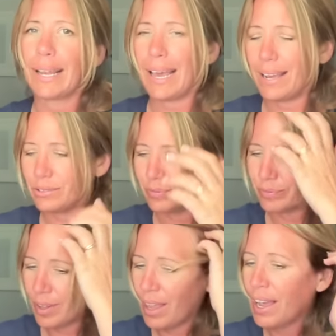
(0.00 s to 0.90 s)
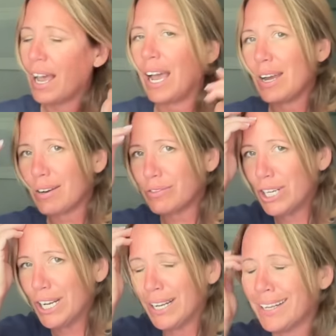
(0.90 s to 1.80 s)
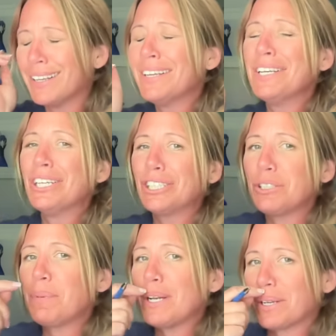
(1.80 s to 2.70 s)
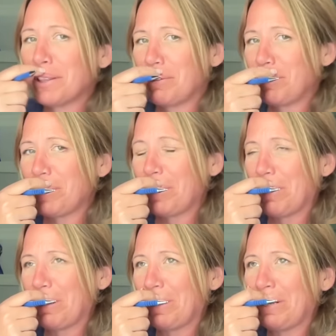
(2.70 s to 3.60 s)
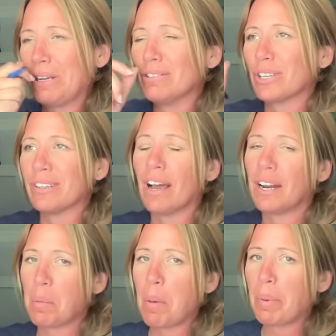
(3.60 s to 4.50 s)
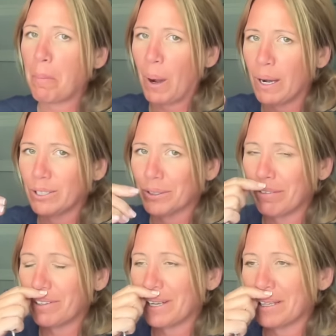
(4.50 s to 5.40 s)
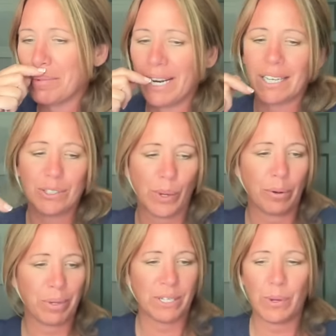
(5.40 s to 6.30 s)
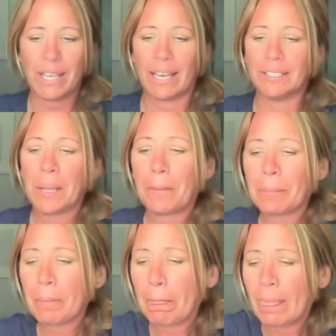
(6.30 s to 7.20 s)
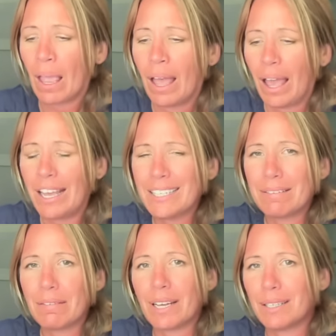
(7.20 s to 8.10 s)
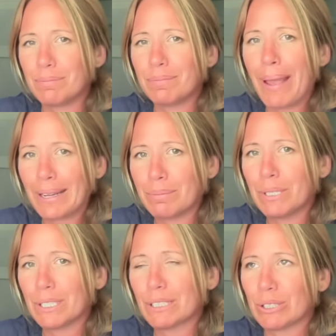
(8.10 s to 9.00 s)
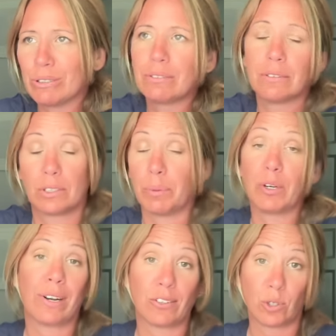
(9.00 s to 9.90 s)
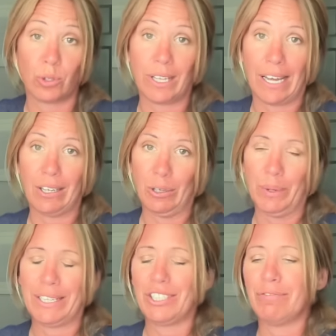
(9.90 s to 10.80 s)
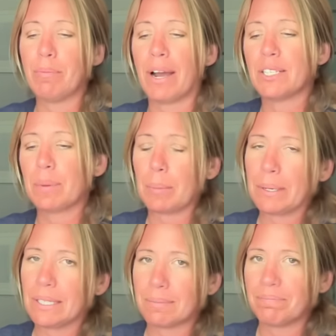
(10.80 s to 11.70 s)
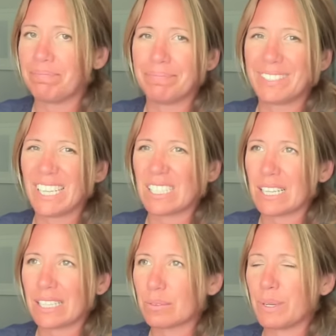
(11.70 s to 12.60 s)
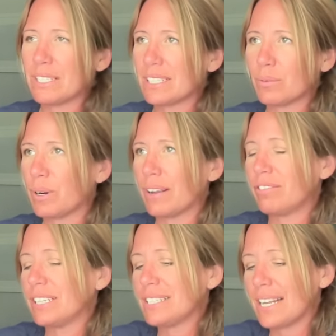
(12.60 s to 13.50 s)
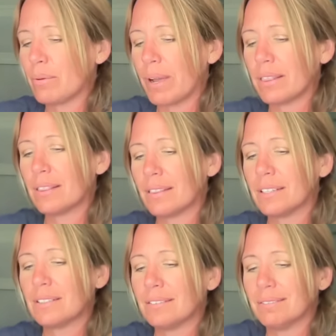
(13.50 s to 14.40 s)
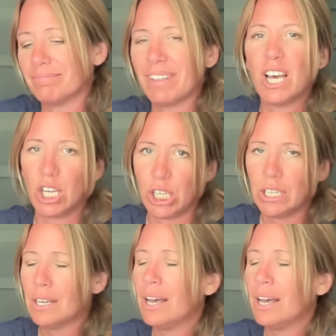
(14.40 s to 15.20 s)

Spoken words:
Hello. I've just been looking through the news online. I'm a bit behind on everything at the minute because we had a busy weekend. And Meghan Markle, so we're not allowed to call her that, are we? She reminds people it's Sussex, Windsor, whatever it is. Anyway, her.